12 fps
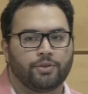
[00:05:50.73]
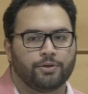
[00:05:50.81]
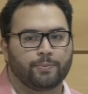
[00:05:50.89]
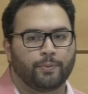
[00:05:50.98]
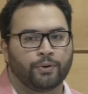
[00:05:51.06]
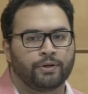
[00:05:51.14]

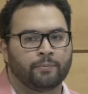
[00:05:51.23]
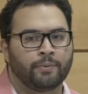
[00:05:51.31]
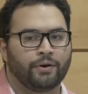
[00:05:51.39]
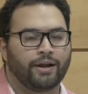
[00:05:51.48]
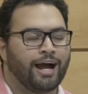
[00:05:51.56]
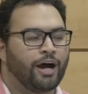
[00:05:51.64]
point
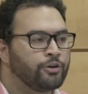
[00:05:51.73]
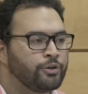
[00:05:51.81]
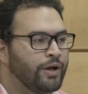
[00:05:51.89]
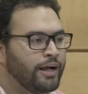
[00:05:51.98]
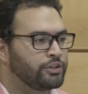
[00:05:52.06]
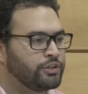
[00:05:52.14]
about how do you
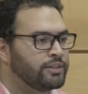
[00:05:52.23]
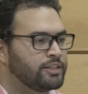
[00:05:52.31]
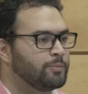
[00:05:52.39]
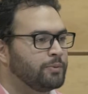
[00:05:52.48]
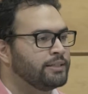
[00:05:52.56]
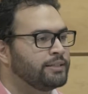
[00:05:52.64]
actually
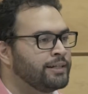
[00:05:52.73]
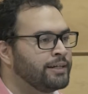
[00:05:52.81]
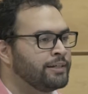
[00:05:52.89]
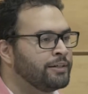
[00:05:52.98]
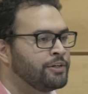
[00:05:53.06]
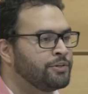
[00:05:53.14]
display data
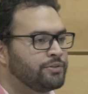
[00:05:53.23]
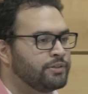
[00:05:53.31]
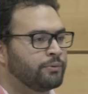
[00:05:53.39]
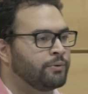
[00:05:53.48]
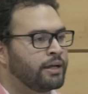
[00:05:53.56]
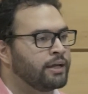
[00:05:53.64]
in an
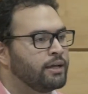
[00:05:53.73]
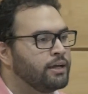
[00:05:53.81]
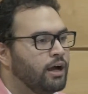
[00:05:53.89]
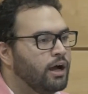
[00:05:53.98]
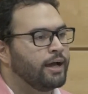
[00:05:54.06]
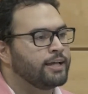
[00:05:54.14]
interesting way
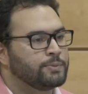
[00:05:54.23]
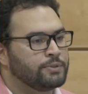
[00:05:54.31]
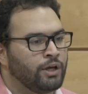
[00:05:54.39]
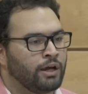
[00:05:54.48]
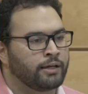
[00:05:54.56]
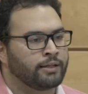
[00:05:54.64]
as we
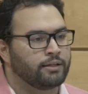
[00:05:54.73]
talk